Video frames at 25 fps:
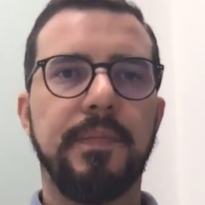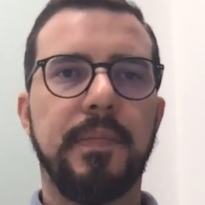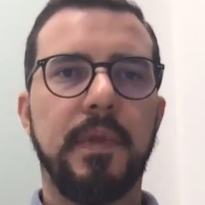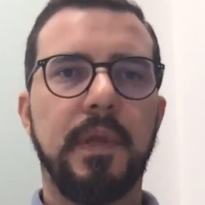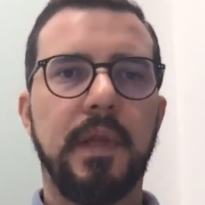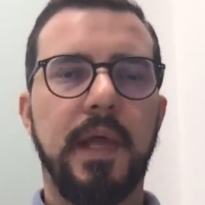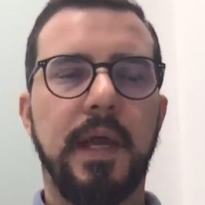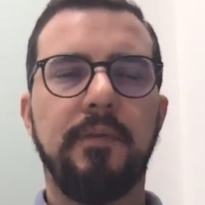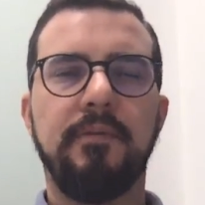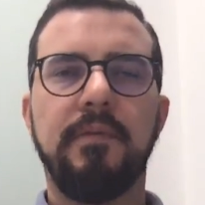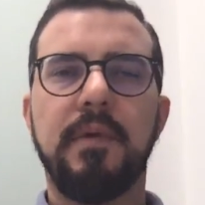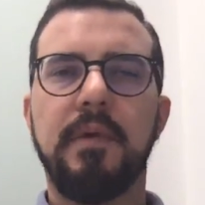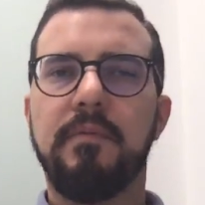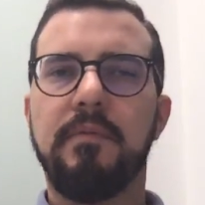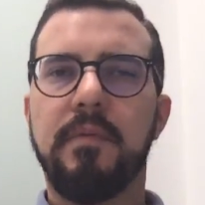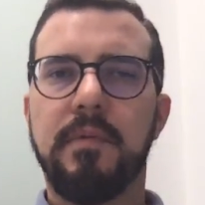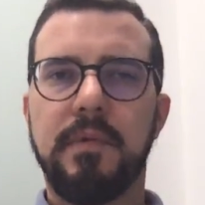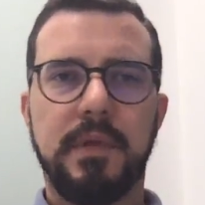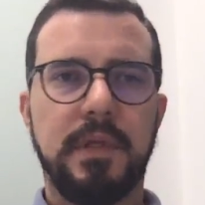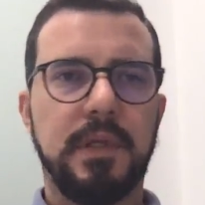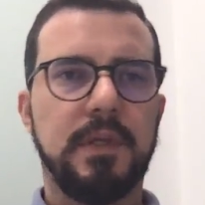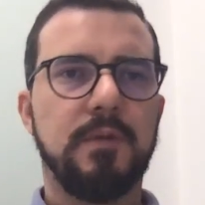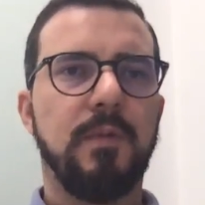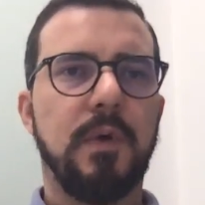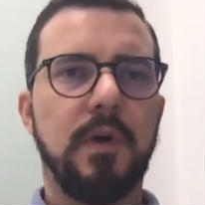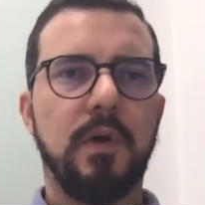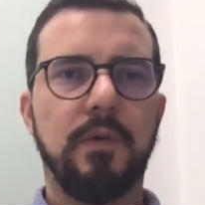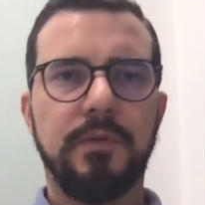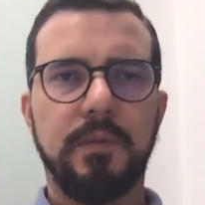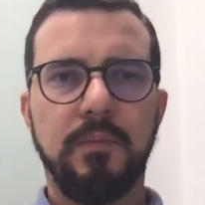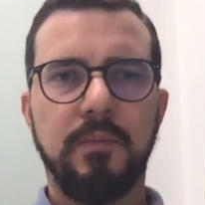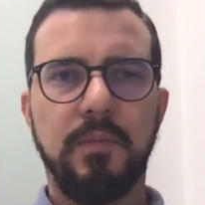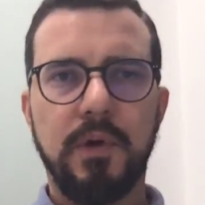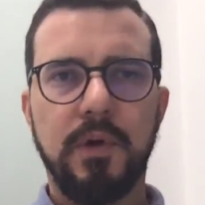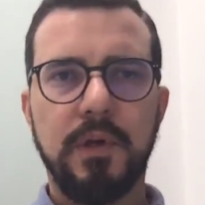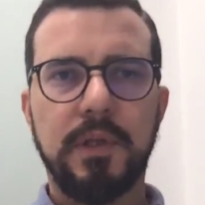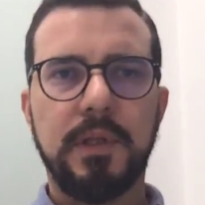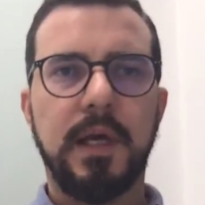Like it's one of the
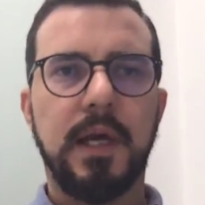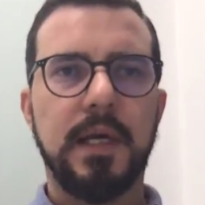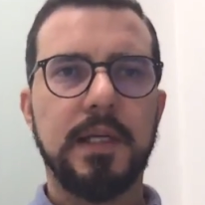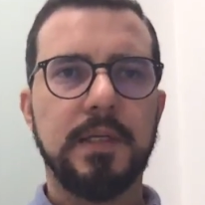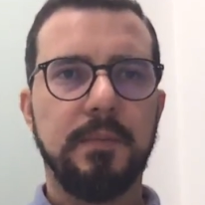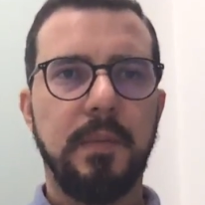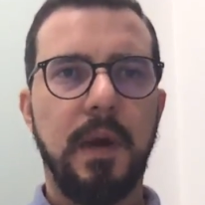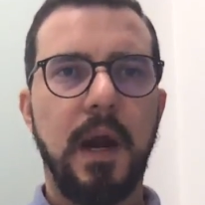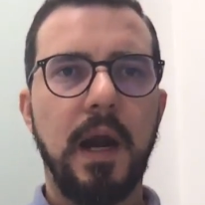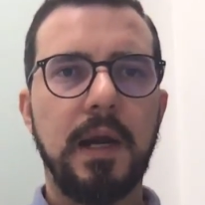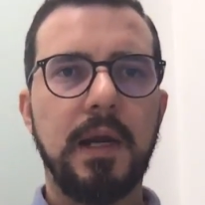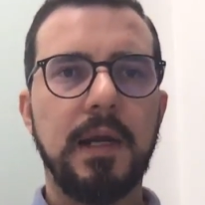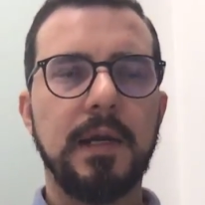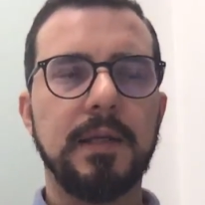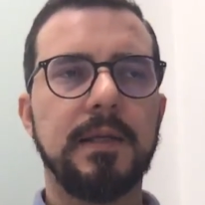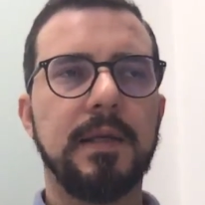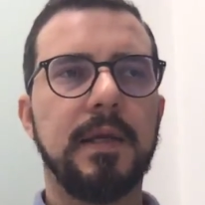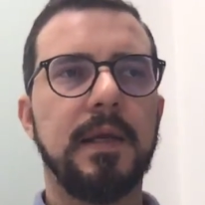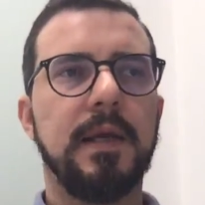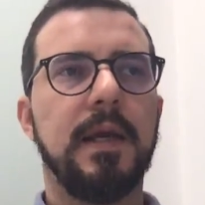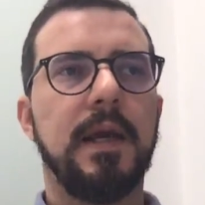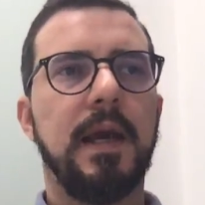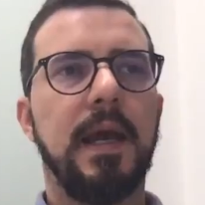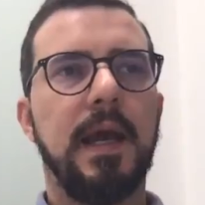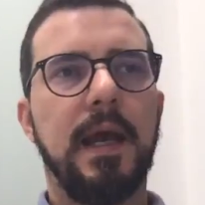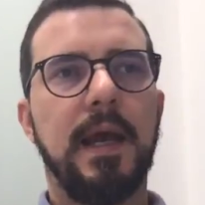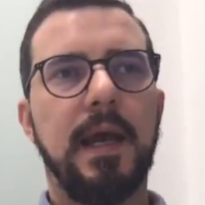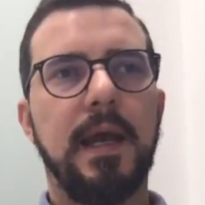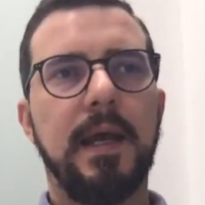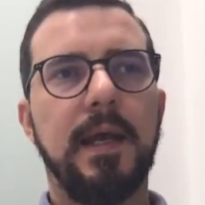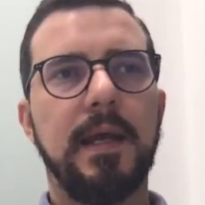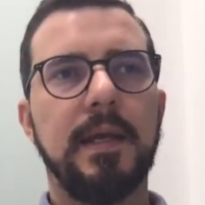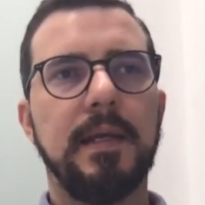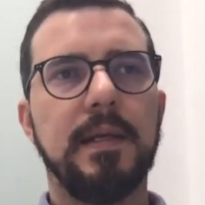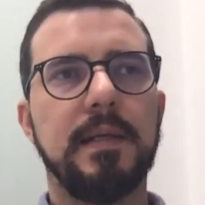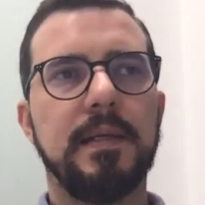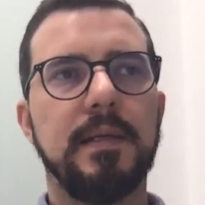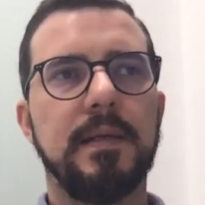monetized market,
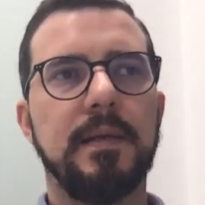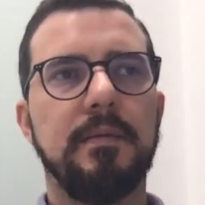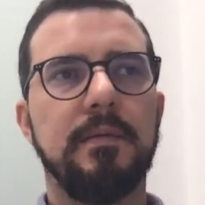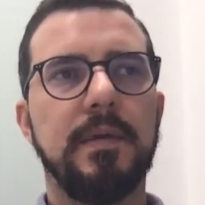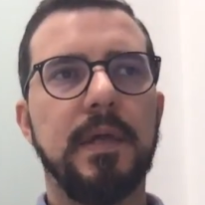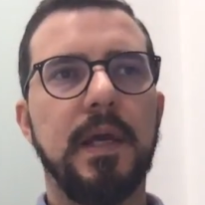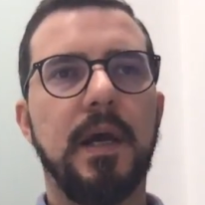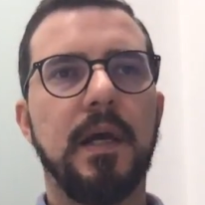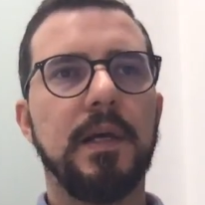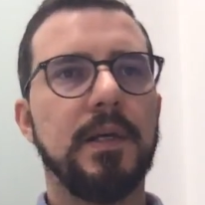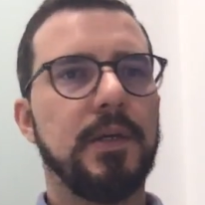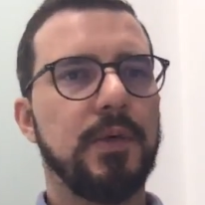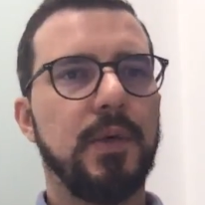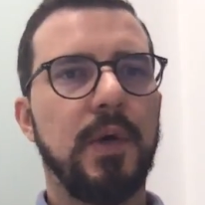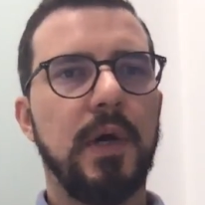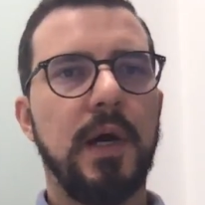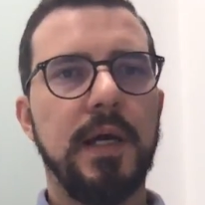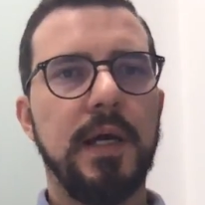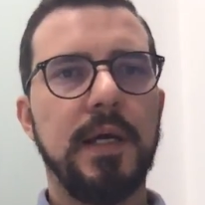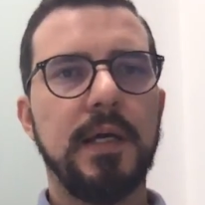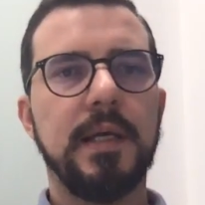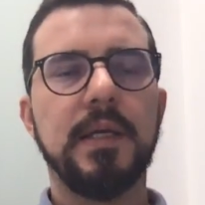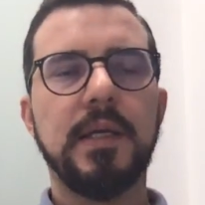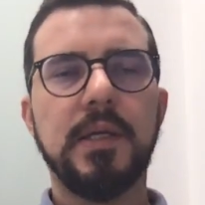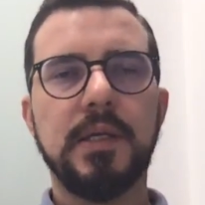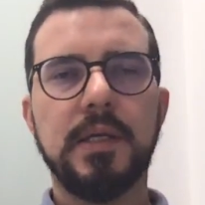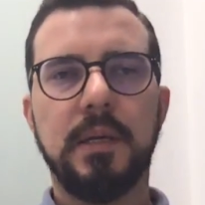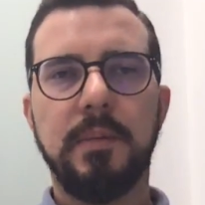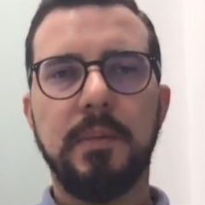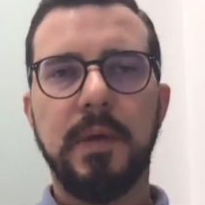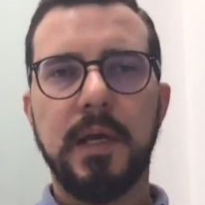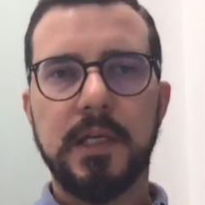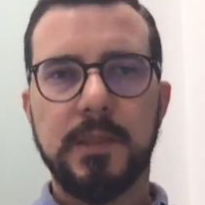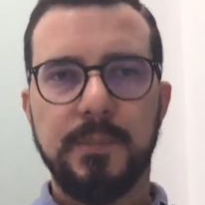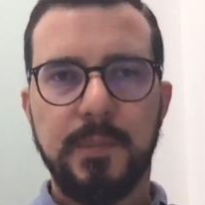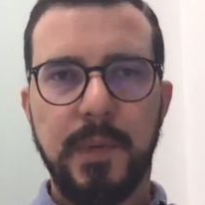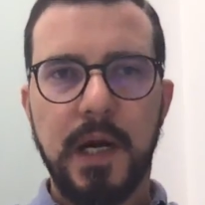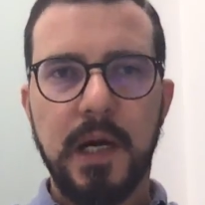and we are trying some
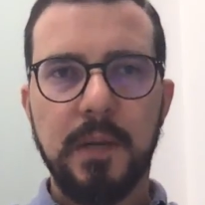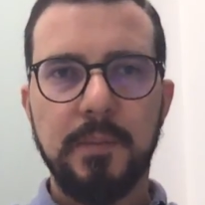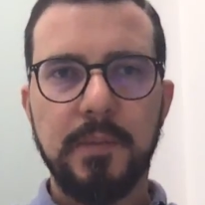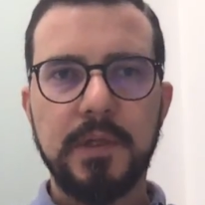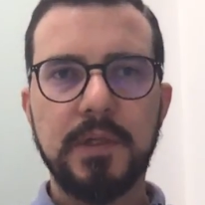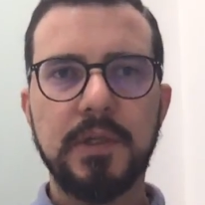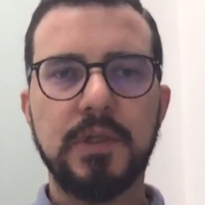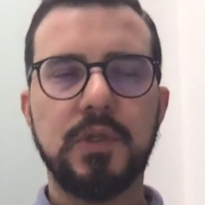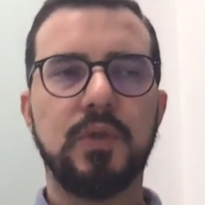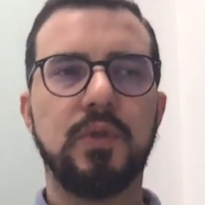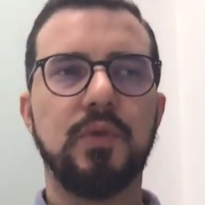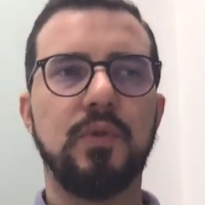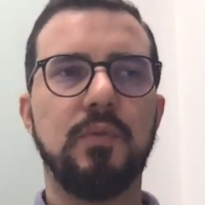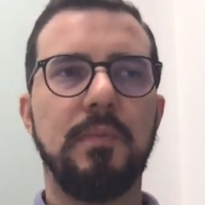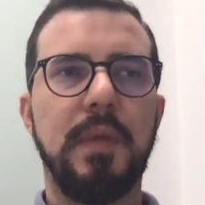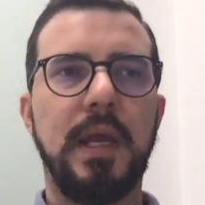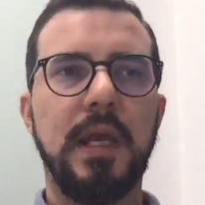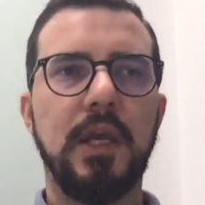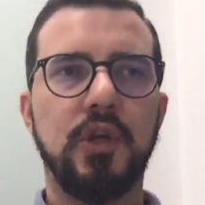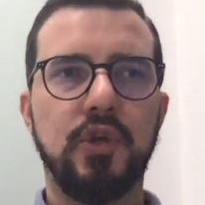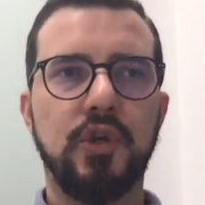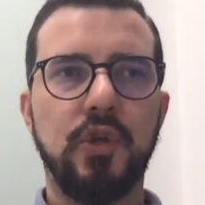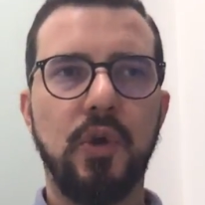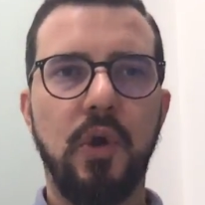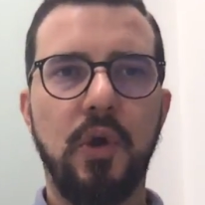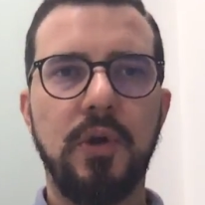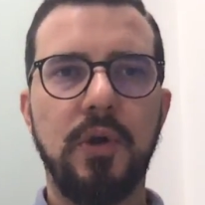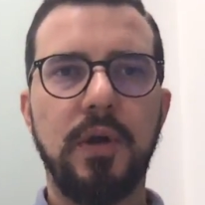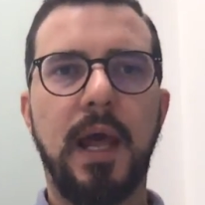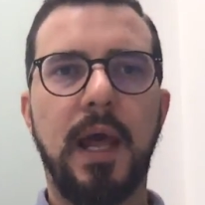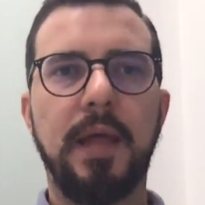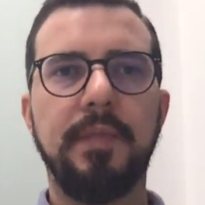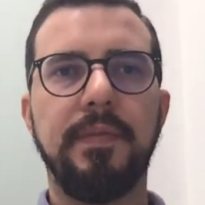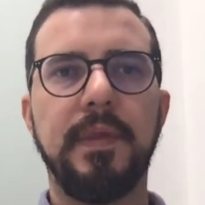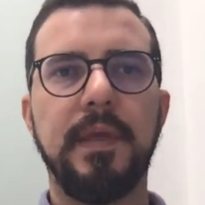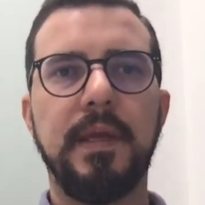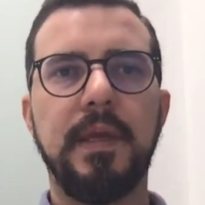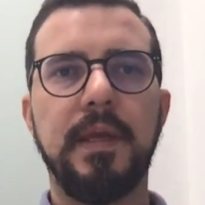experiments to make sure
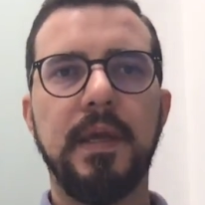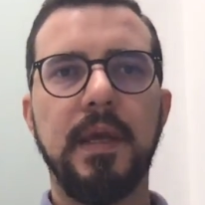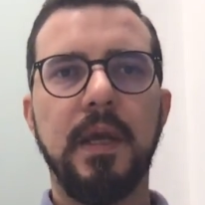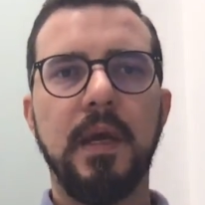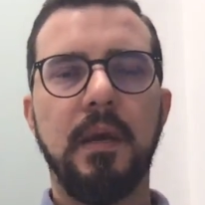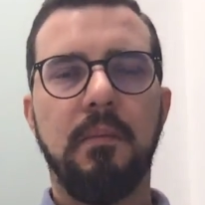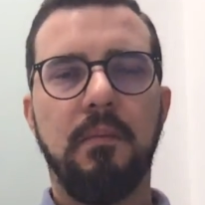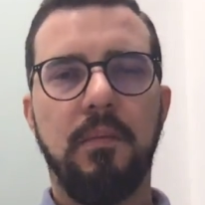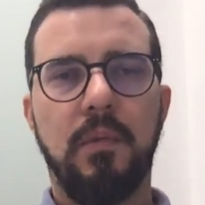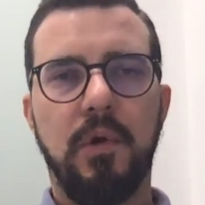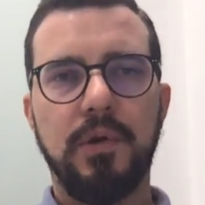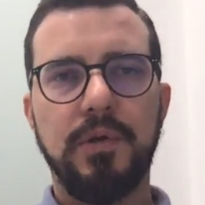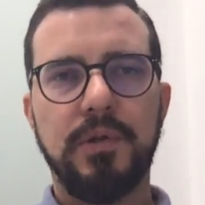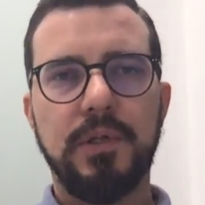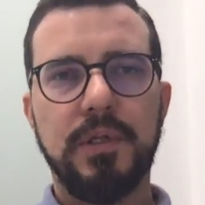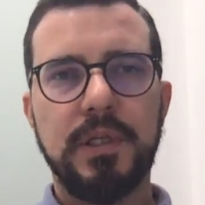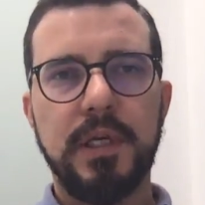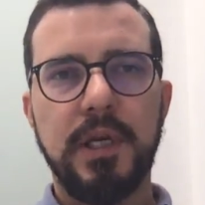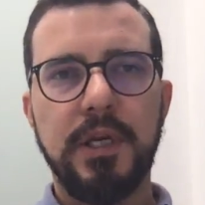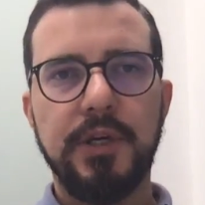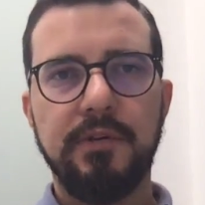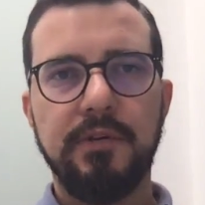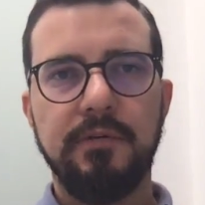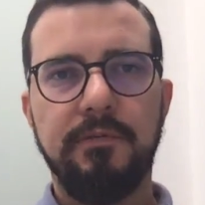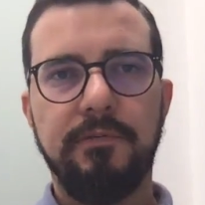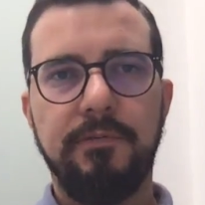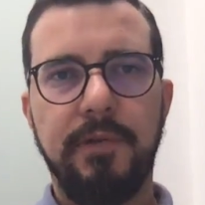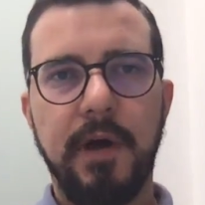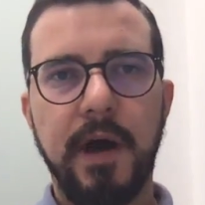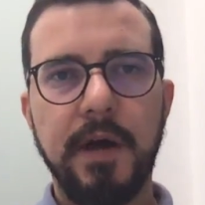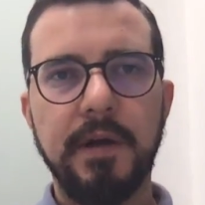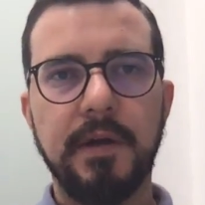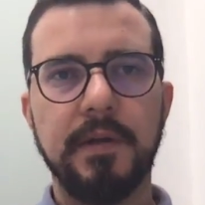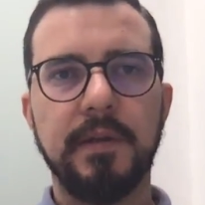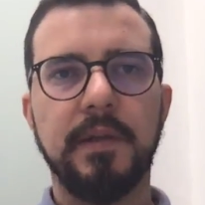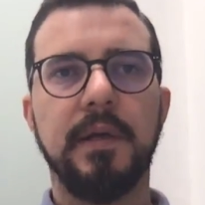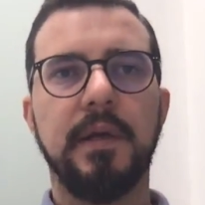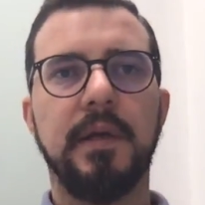that the monetization
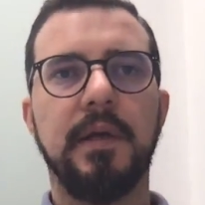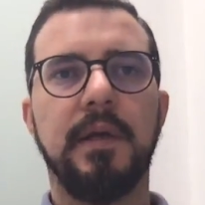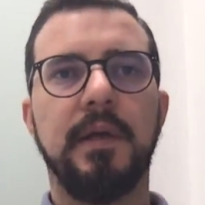funnel